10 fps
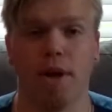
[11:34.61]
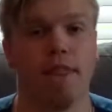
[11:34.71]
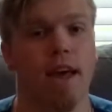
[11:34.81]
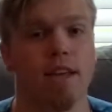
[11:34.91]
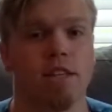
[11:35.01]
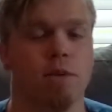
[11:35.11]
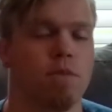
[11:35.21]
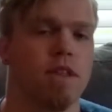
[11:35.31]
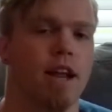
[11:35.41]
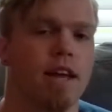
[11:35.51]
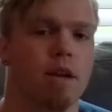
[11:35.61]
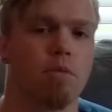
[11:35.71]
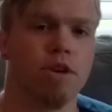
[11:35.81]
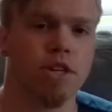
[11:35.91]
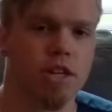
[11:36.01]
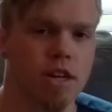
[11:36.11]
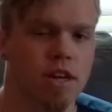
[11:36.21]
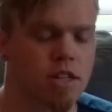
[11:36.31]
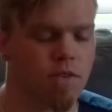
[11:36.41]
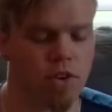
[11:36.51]
And that is something that I can appreciate,
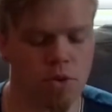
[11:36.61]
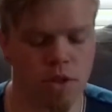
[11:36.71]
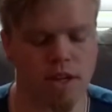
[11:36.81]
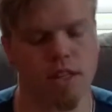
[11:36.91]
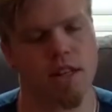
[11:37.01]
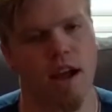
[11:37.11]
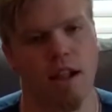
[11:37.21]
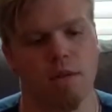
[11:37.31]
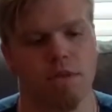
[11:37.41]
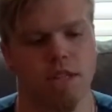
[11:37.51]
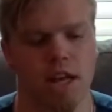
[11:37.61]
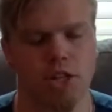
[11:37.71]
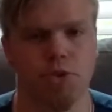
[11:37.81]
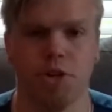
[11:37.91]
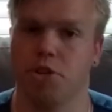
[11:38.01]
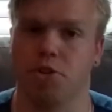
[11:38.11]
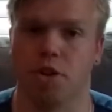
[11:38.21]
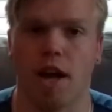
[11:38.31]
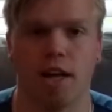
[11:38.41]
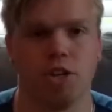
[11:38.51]
because if you do like to dial up the saturation or
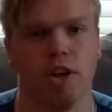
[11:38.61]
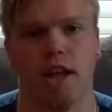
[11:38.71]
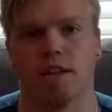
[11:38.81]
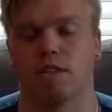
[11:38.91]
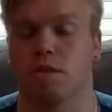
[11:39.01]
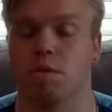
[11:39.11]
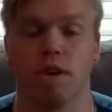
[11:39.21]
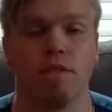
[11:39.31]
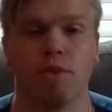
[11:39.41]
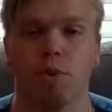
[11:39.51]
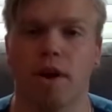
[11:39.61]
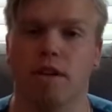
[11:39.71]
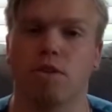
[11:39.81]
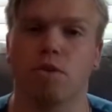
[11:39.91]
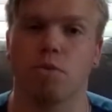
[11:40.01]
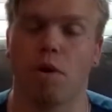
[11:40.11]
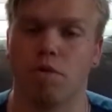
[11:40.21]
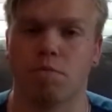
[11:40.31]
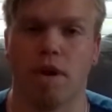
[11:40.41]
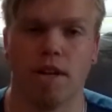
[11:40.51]
contrast or whatever you want to do
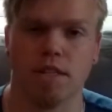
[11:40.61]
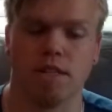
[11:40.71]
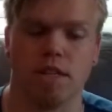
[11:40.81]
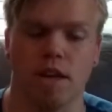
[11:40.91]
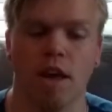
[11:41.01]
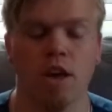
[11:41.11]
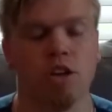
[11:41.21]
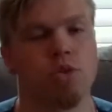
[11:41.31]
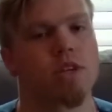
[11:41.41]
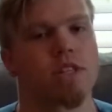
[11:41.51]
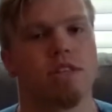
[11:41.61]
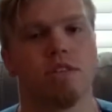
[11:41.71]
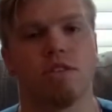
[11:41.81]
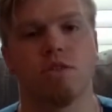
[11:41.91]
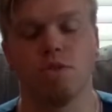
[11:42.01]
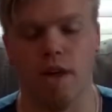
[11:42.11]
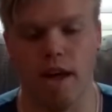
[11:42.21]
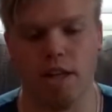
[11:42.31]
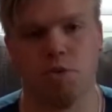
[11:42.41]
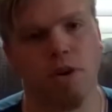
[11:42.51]
post-processing, you can still do
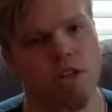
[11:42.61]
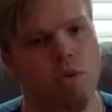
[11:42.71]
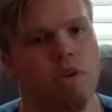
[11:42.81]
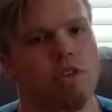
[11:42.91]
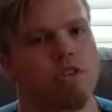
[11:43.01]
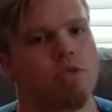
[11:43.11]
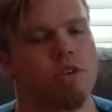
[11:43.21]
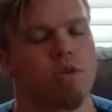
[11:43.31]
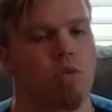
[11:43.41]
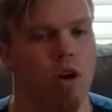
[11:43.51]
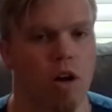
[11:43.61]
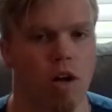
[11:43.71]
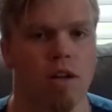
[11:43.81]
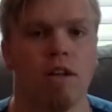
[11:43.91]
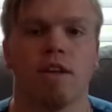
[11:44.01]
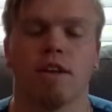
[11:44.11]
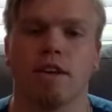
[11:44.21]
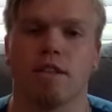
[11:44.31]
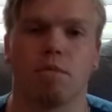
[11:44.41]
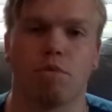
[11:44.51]
that, especially when you shoot in RAW
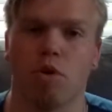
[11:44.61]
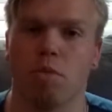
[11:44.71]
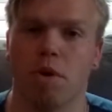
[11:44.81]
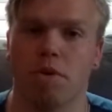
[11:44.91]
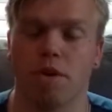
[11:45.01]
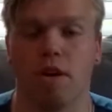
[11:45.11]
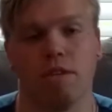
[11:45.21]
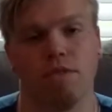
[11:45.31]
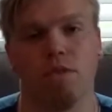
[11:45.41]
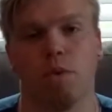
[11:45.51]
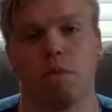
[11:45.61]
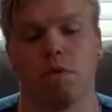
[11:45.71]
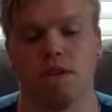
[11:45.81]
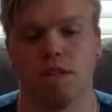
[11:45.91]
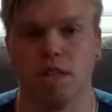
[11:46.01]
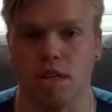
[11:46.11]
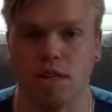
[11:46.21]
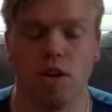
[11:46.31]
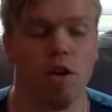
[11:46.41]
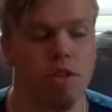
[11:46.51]
in the Pro mode of the OnePlus
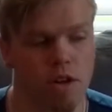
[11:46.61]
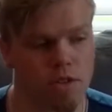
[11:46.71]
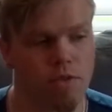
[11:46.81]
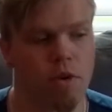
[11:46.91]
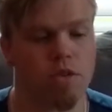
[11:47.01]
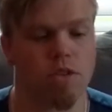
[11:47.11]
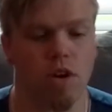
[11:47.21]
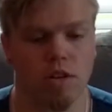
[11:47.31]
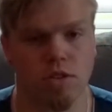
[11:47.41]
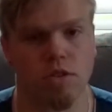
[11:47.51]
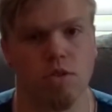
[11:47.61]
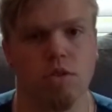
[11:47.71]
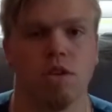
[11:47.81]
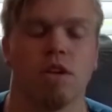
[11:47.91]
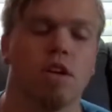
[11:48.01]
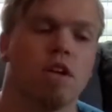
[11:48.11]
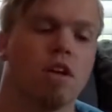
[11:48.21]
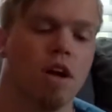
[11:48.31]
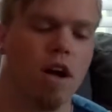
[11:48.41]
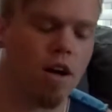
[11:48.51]
6. All the other phones also
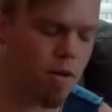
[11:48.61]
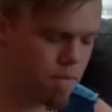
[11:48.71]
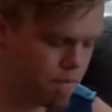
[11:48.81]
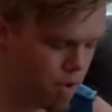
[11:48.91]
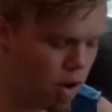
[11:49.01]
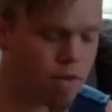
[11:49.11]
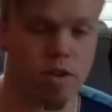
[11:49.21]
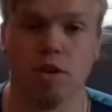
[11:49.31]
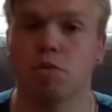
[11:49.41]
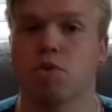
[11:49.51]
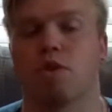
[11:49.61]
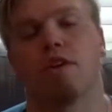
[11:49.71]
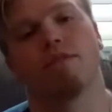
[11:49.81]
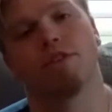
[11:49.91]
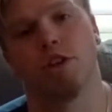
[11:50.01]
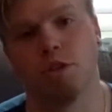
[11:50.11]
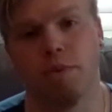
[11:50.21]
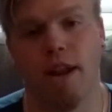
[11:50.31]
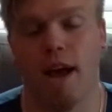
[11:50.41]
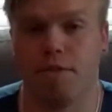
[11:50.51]
offer some sort of
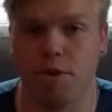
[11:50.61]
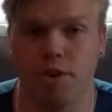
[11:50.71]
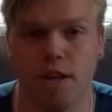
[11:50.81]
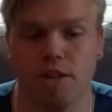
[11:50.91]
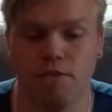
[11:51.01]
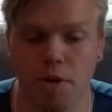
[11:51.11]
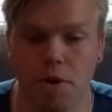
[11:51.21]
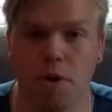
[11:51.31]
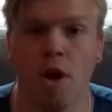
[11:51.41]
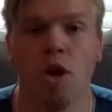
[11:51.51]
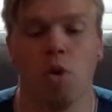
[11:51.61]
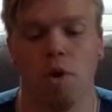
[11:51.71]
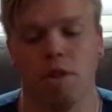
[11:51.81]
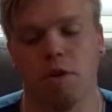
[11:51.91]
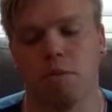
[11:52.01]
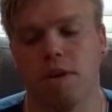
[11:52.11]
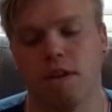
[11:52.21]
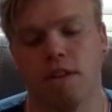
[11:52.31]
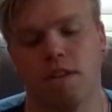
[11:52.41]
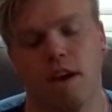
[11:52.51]
adjustment after you take the photo, whether it
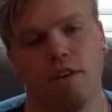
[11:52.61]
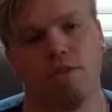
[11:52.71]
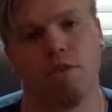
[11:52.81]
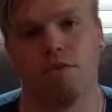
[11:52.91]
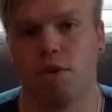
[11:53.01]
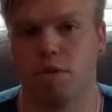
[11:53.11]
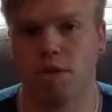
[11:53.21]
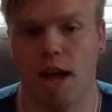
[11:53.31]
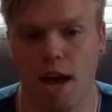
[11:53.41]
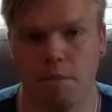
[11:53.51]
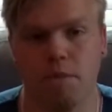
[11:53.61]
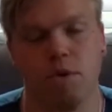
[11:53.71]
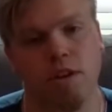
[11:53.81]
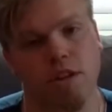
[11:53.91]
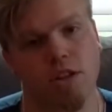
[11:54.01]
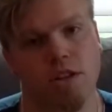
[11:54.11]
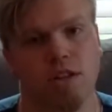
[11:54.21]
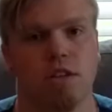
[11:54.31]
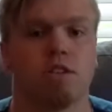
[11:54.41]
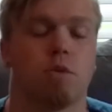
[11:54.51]
be in the iPhone Photos app, you can
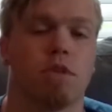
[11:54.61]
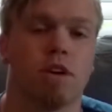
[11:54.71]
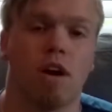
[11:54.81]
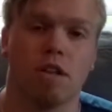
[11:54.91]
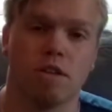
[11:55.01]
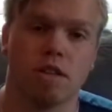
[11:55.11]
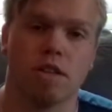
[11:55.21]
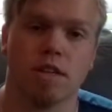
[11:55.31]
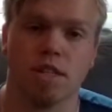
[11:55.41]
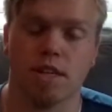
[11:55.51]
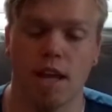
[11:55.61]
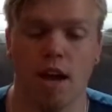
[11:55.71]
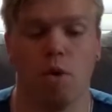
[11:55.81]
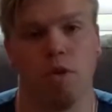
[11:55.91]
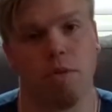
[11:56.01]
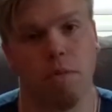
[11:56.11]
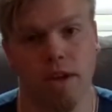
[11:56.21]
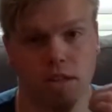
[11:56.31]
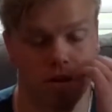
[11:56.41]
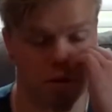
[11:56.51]
adjust some of the colors and things like that, or the
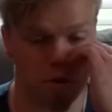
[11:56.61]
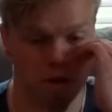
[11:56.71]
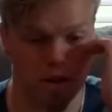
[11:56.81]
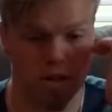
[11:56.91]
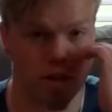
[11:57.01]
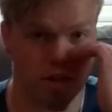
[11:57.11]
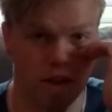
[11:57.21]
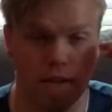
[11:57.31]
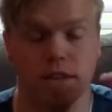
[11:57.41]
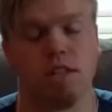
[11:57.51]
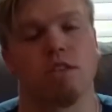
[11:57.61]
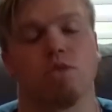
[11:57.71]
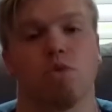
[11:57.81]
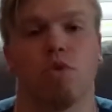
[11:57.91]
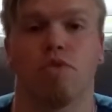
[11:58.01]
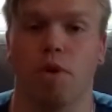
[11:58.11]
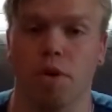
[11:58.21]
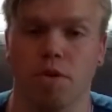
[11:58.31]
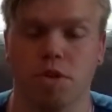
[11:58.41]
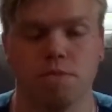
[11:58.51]
Pixel, you can adjust obviously in Google
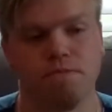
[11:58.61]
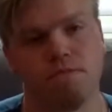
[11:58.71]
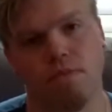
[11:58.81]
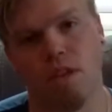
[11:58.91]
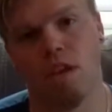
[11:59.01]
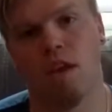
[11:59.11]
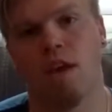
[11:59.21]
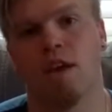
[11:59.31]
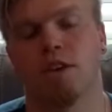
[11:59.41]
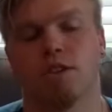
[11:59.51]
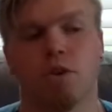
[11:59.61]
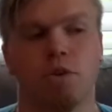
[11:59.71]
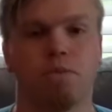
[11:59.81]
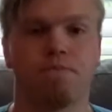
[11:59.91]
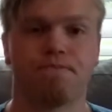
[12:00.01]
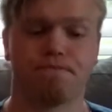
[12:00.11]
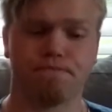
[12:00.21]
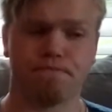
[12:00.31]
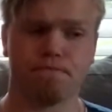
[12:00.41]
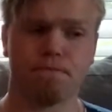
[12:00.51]
Photos. So
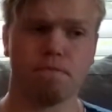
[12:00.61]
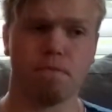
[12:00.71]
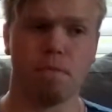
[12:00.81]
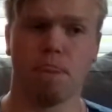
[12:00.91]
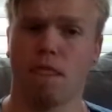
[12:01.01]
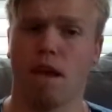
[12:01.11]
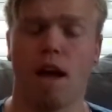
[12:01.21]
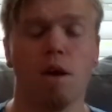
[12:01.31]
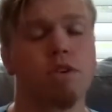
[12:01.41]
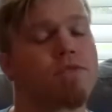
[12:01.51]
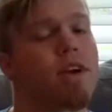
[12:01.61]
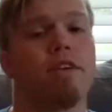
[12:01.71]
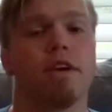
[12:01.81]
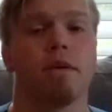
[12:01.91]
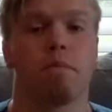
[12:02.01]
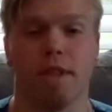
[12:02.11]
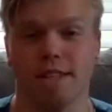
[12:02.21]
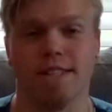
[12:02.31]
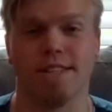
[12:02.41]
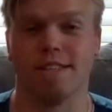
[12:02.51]
I was very
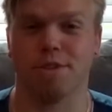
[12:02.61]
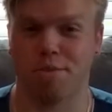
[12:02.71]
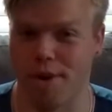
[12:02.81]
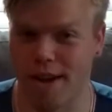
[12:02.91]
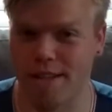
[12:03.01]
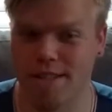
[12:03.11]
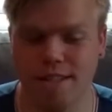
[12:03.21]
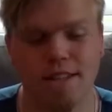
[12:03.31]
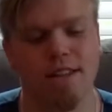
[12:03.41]
pleasantly surprised.